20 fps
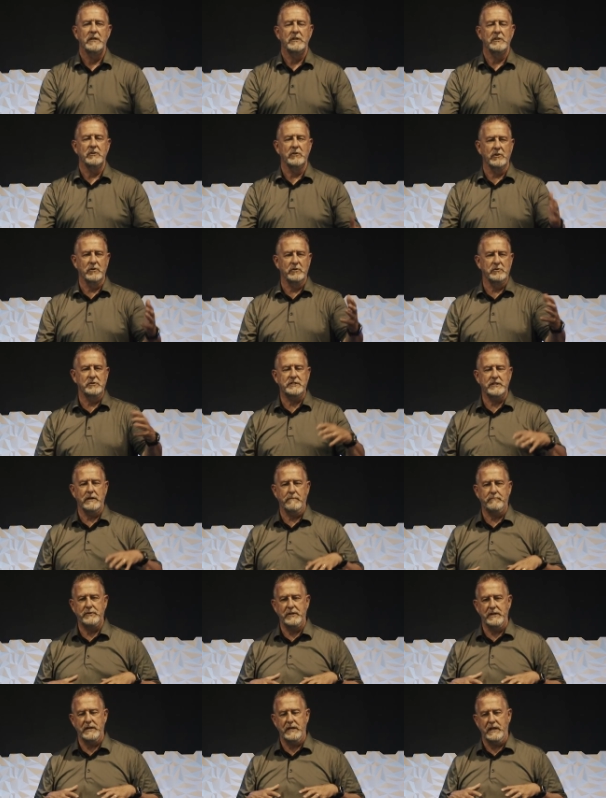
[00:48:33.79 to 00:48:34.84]
You learn
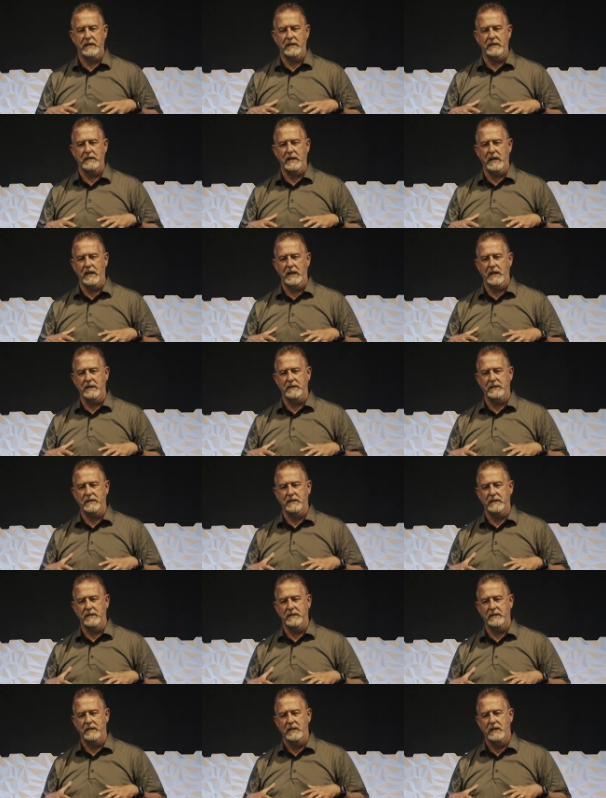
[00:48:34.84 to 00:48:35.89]
something and
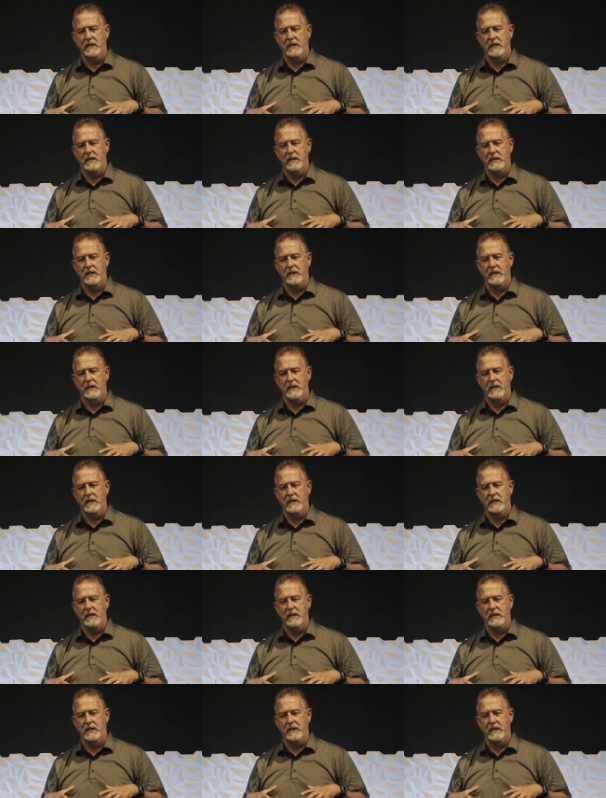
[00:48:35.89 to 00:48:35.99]
it